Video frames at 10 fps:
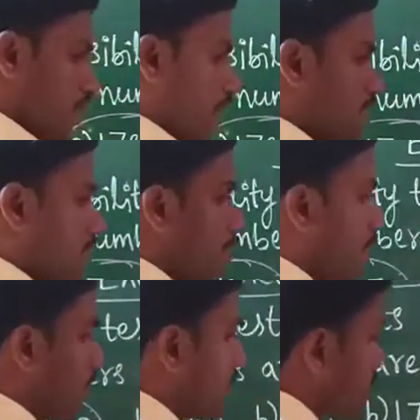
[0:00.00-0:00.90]
Sum
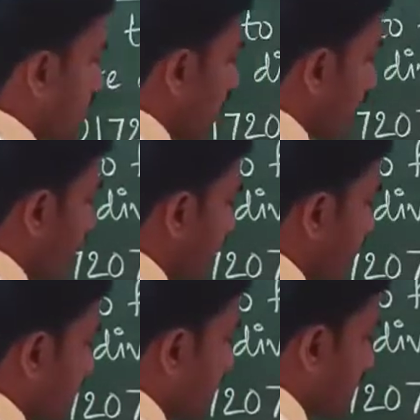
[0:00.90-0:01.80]
of its alternate
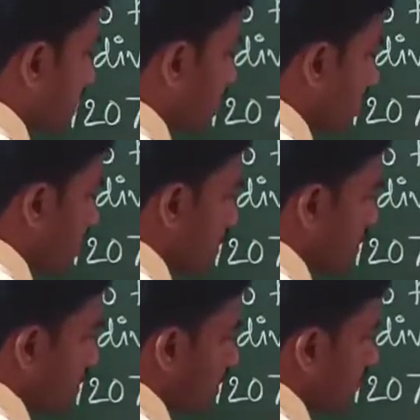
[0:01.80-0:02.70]
digits.
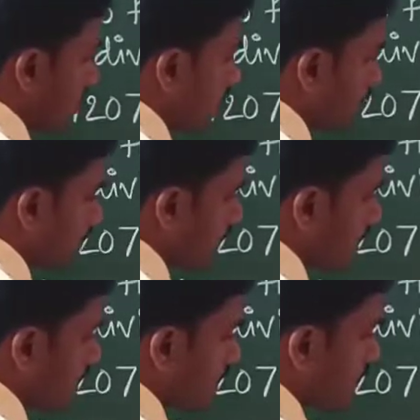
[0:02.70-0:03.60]
The first
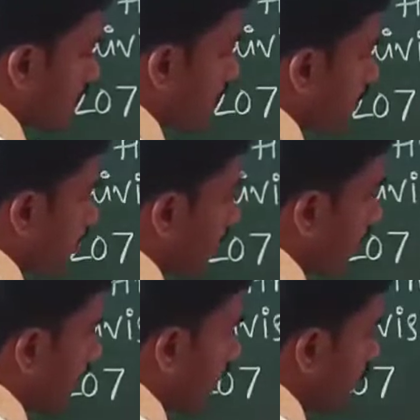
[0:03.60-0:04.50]
number, third number
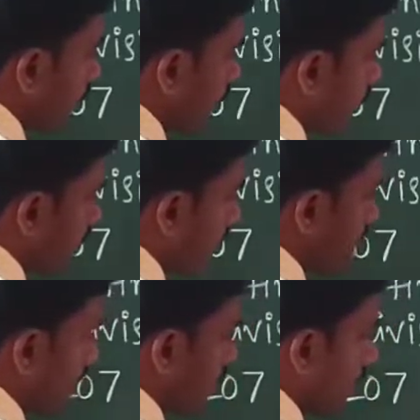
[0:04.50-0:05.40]
and fifth
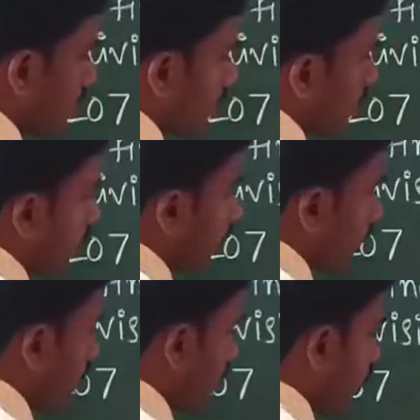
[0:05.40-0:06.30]
number.
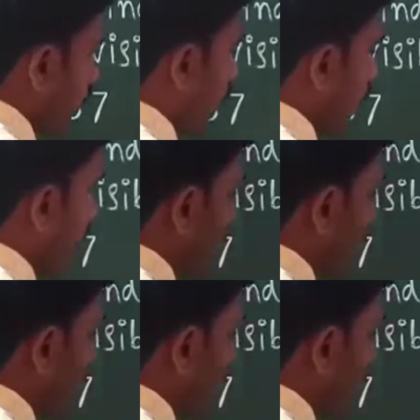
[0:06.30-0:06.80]
4